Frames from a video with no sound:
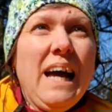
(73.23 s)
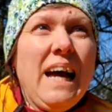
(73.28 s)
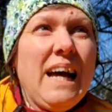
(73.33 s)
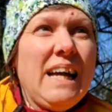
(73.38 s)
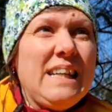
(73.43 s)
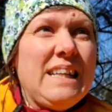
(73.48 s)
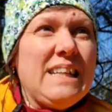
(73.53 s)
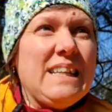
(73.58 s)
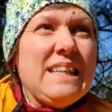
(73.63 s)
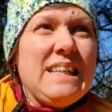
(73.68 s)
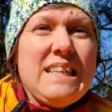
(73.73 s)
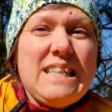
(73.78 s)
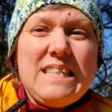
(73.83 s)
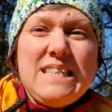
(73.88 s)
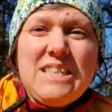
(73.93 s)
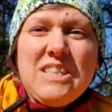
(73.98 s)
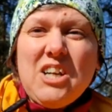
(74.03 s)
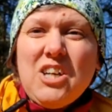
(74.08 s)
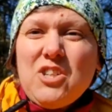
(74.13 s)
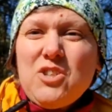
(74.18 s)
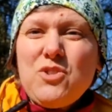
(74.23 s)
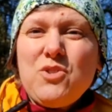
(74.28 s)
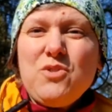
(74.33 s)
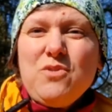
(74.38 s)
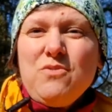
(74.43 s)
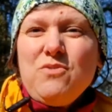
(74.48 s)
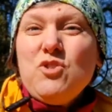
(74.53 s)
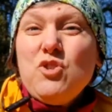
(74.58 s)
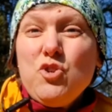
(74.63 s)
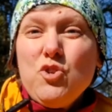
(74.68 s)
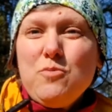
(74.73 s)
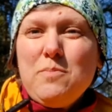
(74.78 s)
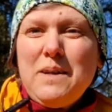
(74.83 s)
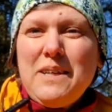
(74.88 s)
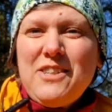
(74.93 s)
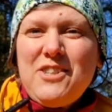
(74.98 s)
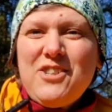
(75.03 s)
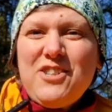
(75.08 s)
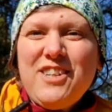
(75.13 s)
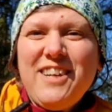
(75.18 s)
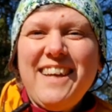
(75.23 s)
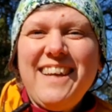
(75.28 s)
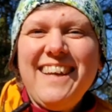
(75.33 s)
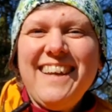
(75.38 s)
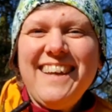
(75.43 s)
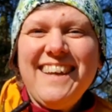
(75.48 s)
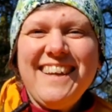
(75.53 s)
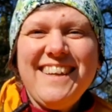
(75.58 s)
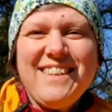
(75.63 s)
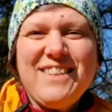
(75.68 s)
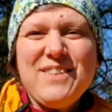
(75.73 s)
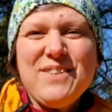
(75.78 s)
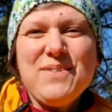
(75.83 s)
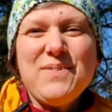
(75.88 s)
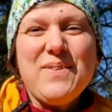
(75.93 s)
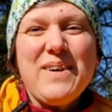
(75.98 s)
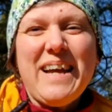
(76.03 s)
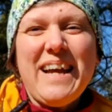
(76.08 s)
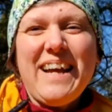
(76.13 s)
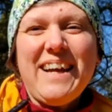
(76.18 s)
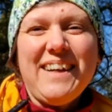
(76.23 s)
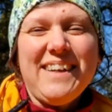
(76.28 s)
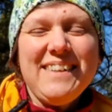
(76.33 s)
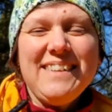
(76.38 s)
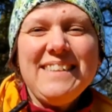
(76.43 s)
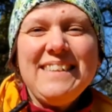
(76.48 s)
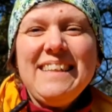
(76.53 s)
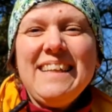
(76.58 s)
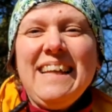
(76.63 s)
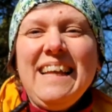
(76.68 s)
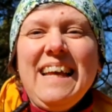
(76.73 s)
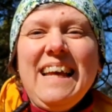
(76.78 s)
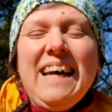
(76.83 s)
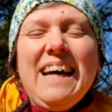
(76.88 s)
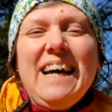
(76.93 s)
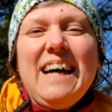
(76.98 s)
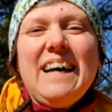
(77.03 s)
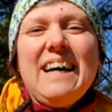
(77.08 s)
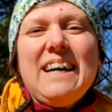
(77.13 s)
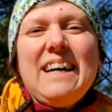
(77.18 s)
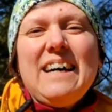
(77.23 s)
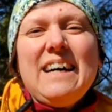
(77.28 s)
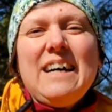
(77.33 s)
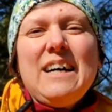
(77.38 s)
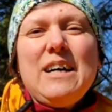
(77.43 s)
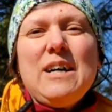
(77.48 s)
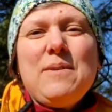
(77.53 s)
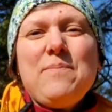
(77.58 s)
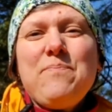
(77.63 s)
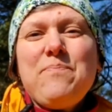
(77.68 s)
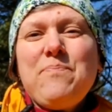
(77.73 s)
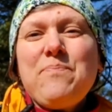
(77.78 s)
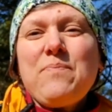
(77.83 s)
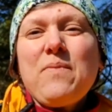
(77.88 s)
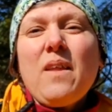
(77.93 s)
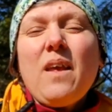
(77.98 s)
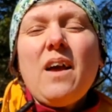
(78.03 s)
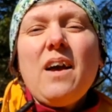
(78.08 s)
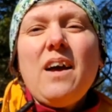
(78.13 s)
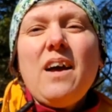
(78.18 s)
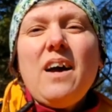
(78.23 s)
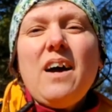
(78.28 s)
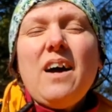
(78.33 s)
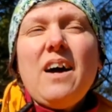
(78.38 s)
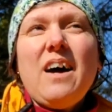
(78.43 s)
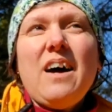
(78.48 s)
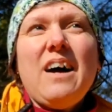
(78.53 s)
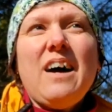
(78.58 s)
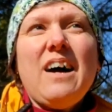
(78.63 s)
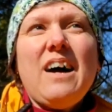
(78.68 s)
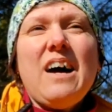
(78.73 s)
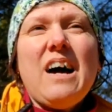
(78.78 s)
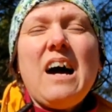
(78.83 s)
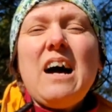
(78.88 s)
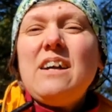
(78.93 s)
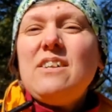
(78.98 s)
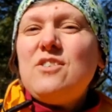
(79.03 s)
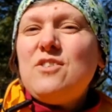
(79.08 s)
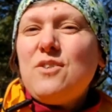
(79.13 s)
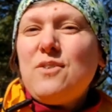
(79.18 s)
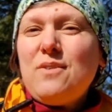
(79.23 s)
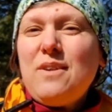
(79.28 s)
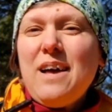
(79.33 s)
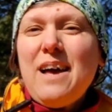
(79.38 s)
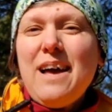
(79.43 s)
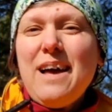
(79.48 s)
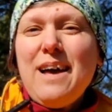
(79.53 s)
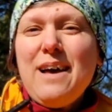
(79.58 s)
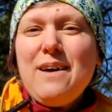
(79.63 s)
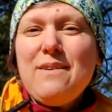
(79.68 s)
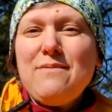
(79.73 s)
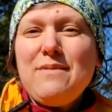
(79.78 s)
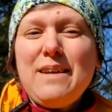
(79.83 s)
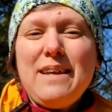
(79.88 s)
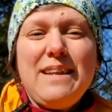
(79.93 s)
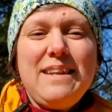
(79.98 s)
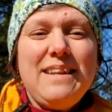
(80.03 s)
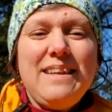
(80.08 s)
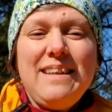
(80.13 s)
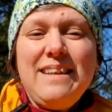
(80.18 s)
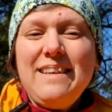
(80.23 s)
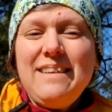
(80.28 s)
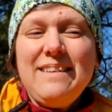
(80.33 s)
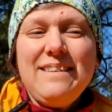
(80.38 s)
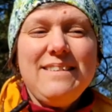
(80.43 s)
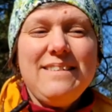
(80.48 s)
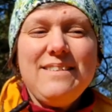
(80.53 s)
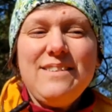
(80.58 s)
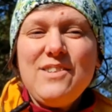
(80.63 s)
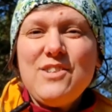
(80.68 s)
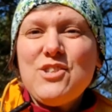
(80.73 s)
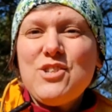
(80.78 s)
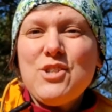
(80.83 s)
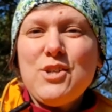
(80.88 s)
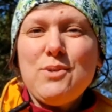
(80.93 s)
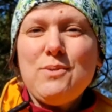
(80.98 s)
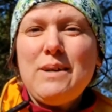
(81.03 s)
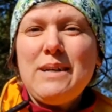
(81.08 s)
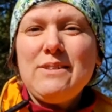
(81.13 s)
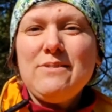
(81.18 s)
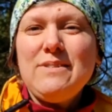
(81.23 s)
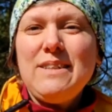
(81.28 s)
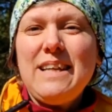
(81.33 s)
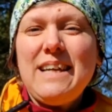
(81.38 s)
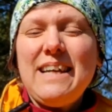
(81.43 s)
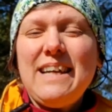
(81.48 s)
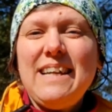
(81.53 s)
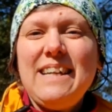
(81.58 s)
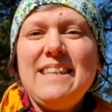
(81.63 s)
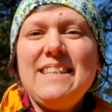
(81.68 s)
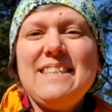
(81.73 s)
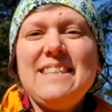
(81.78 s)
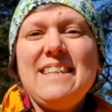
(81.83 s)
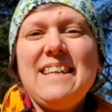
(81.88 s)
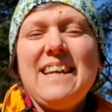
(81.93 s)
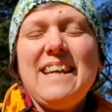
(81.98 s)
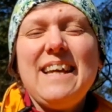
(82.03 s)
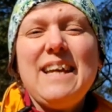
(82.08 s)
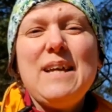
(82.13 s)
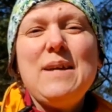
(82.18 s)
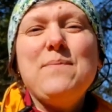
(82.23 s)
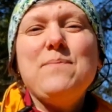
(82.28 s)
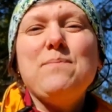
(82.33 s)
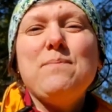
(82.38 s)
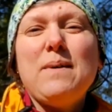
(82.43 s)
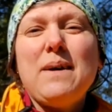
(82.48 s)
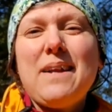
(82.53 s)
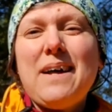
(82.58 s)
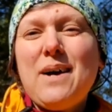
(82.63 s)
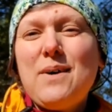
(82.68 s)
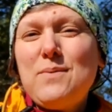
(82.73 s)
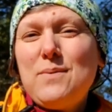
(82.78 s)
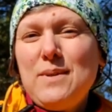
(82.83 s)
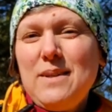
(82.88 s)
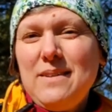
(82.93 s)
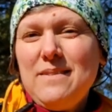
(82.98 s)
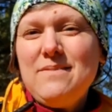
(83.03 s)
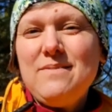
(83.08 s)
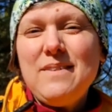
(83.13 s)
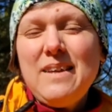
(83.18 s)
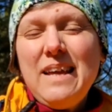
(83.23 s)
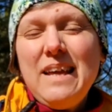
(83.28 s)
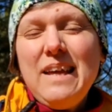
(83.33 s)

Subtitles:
and it's not too much to wear. I don't have any show outline today, but I will